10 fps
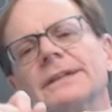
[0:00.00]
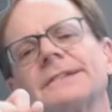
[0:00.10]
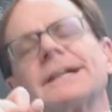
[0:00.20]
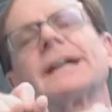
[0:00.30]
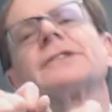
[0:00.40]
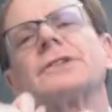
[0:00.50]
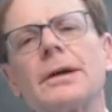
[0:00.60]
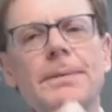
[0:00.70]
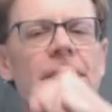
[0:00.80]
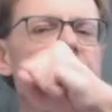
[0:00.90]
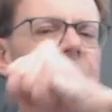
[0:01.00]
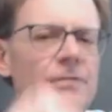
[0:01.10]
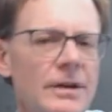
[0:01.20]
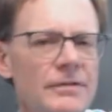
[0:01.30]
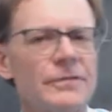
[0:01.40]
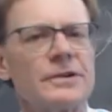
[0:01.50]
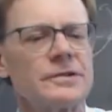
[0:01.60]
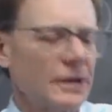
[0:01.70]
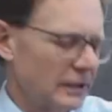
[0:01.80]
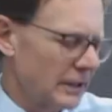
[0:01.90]
the second star passing in front of the first
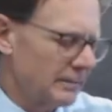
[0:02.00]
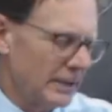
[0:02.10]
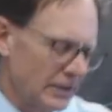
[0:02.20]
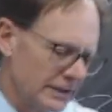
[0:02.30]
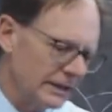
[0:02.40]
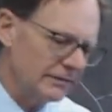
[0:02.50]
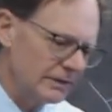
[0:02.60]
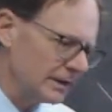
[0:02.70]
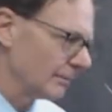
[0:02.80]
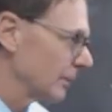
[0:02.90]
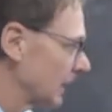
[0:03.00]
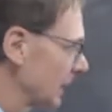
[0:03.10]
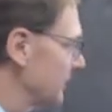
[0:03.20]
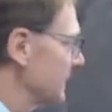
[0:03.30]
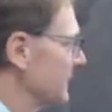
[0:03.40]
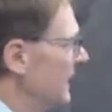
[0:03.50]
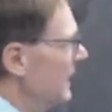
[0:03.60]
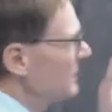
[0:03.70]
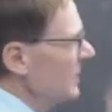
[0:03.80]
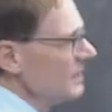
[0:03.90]
star are going to be all the even number eclipses.
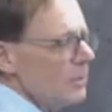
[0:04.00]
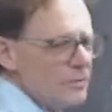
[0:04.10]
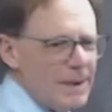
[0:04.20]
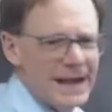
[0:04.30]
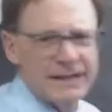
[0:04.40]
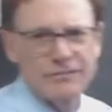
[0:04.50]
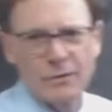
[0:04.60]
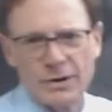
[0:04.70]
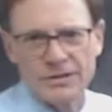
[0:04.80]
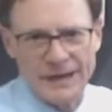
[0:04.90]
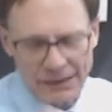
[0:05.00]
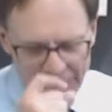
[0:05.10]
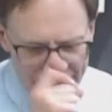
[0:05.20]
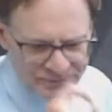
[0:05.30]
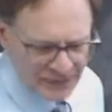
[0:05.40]
So they move back and forth that way.